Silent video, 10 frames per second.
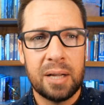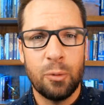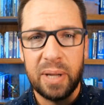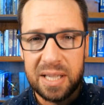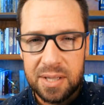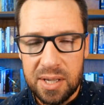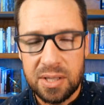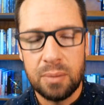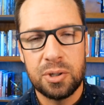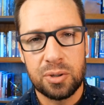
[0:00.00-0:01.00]
It will be
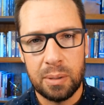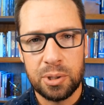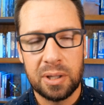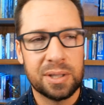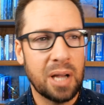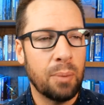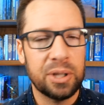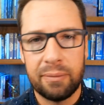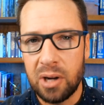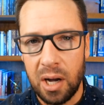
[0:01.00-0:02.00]
consistent with Scripture because God will
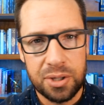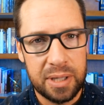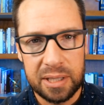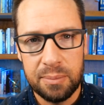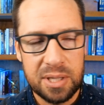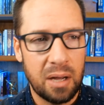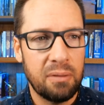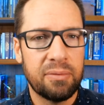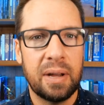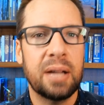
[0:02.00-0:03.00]
never contradict himself.